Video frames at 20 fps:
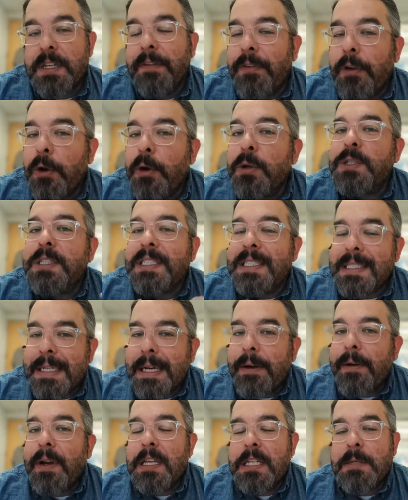If you're
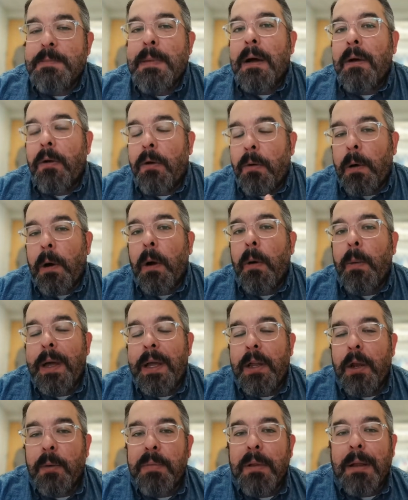serious about
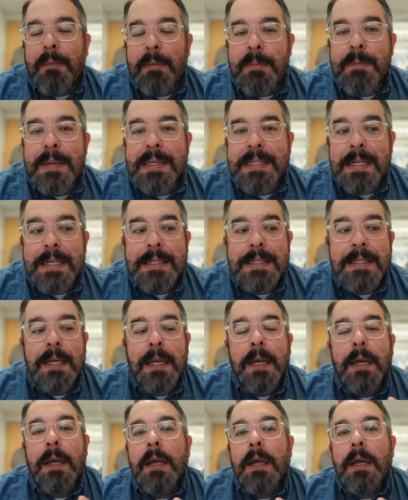growing your plumbing business,